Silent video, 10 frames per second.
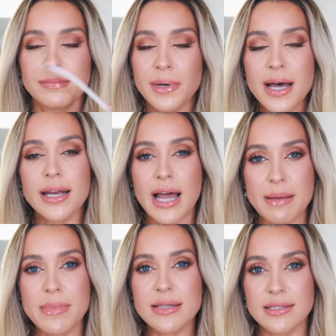But
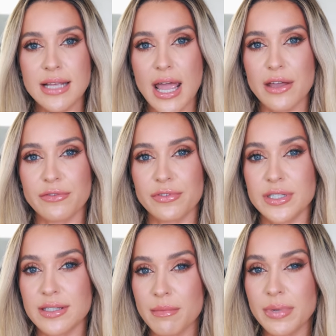I must say, for
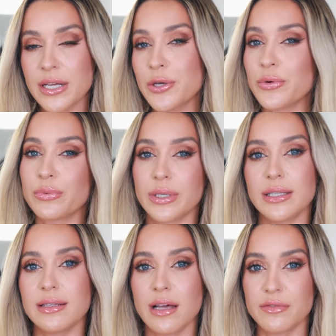somebody who
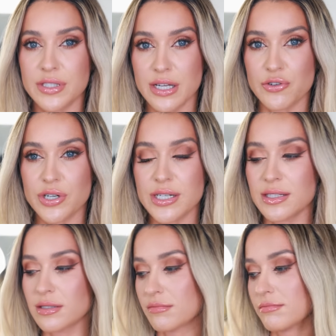really loves
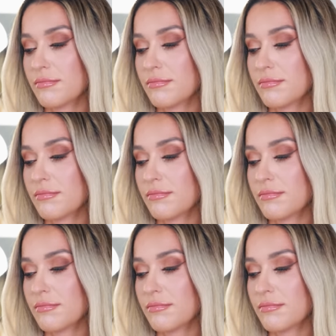citrus,